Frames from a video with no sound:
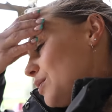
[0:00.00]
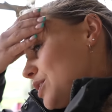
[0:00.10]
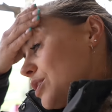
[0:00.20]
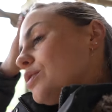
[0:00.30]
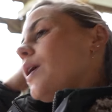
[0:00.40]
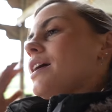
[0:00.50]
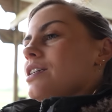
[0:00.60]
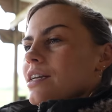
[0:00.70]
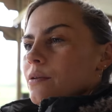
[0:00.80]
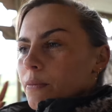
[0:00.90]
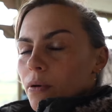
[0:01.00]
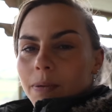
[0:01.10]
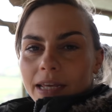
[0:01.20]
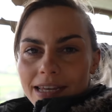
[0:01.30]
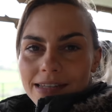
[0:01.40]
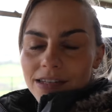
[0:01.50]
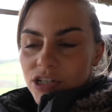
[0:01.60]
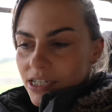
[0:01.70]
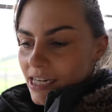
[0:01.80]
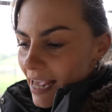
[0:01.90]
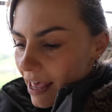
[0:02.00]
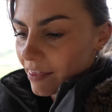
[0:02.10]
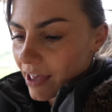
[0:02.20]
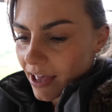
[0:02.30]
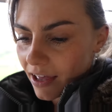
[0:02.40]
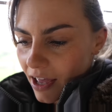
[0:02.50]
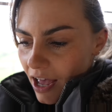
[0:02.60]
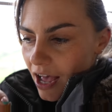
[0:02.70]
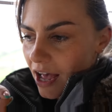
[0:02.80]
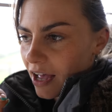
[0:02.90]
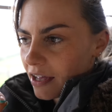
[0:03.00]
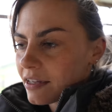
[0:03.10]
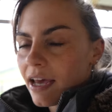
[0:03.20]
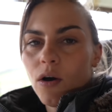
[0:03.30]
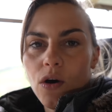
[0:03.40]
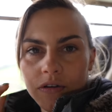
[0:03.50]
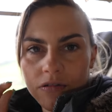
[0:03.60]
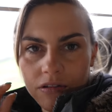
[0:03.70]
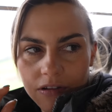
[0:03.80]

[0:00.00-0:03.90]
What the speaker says: I just thought actually it'd be probably easier just to get there, get on,